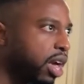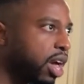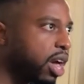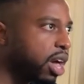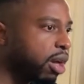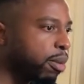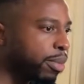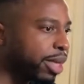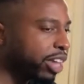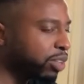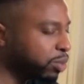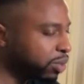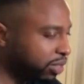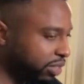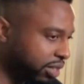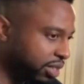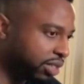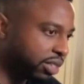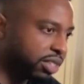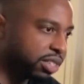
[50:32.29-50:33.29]
That's
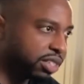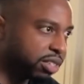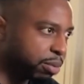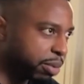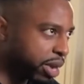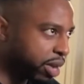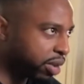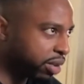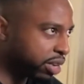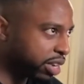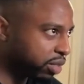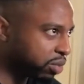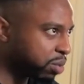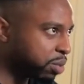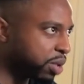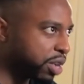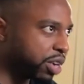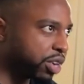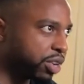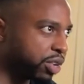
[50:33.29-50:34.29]
what CNC is about, and that's
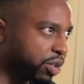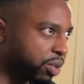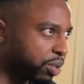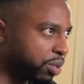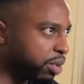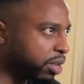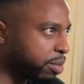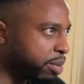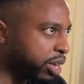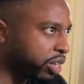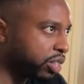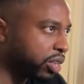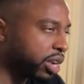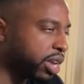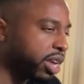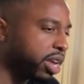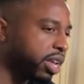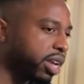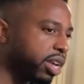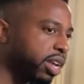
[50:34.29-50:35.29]
what we're here to do, to make
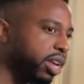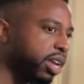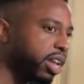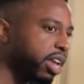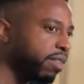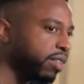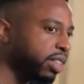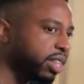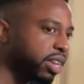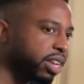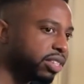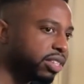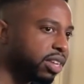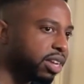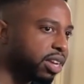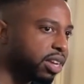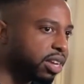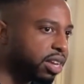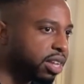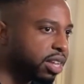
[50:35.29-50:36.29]
sure that, again, everything is
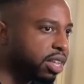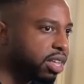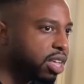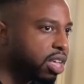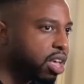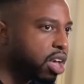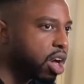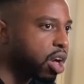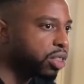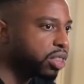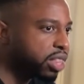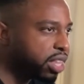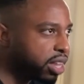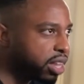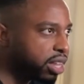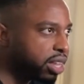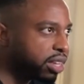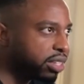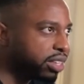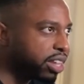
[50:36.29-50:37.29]
done in an
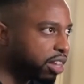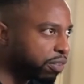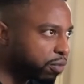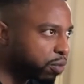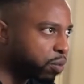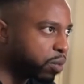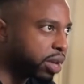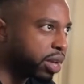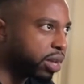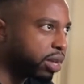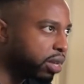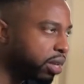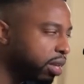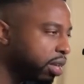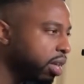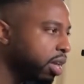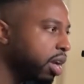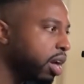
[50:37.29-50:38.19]
authentic and tasteful way.